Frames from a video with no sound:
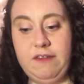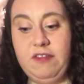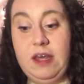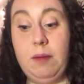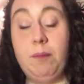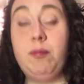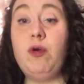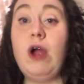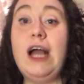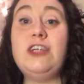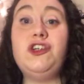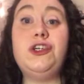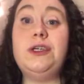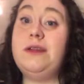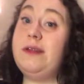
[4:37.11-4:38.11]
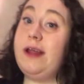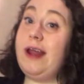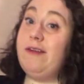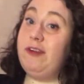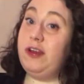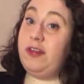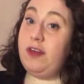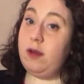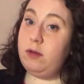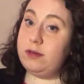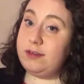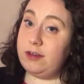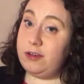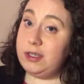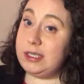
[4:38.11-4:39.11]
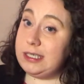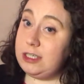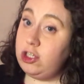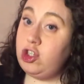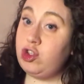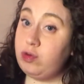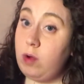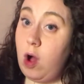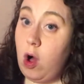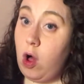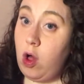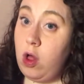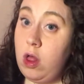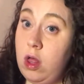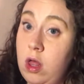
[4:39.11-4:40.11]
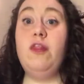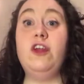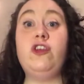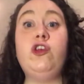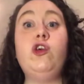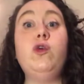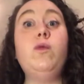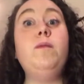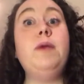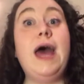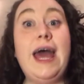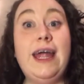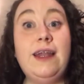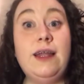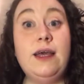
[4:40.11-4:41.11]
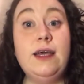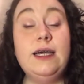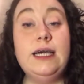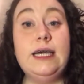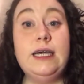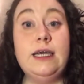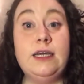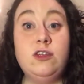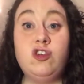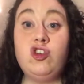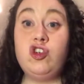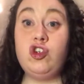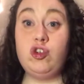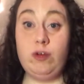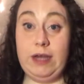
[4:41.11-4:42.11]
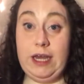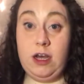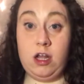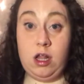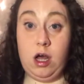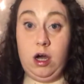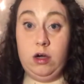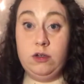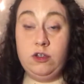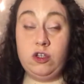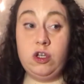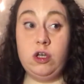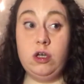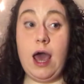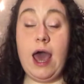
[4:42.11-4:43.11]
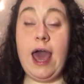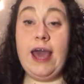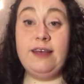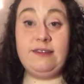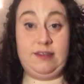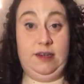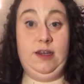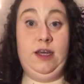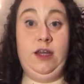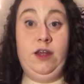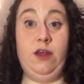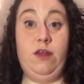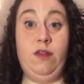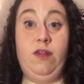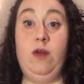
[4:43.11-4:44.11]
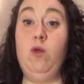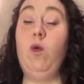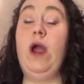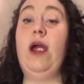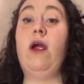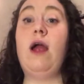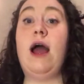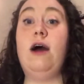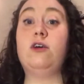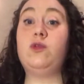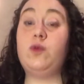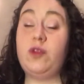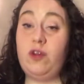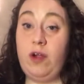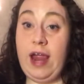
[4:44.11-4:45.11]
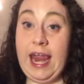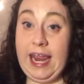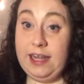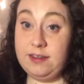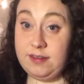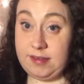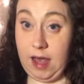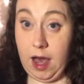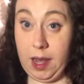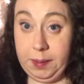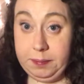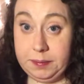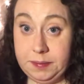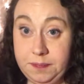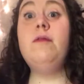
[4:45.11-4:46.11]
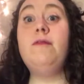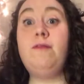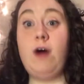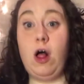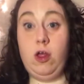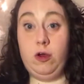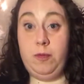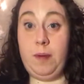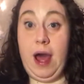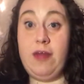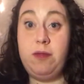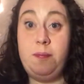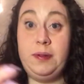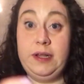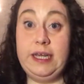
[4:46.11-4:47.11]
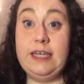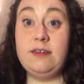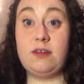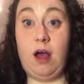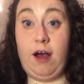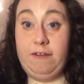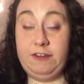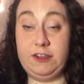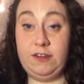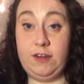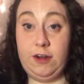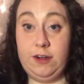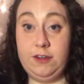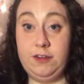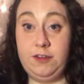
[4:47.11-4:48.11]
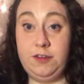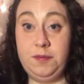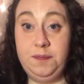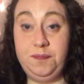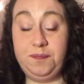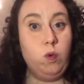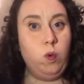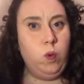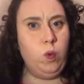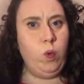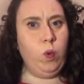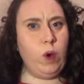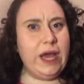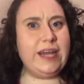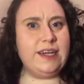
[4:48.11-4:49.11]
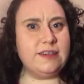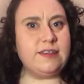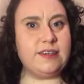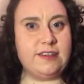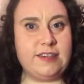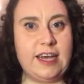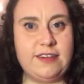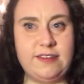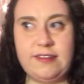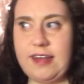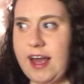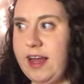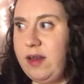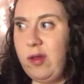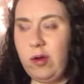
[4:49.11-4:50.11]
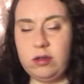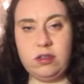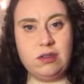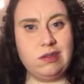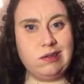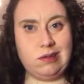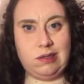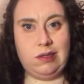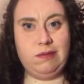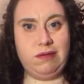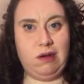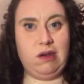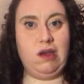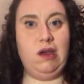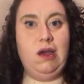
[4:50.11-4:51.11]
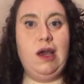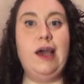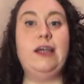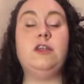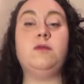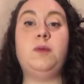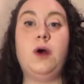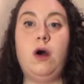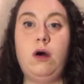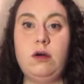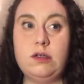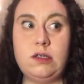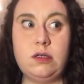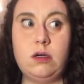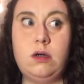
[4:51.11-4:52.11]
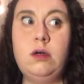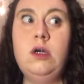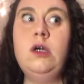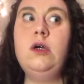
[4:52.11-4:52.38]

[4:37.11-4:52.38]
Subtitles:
the impression that everything was under control, the 2 men in street clothes exited the warehouse with their hands up, followed by the police officers. Witnesses had said, those are the same fucking guys, but also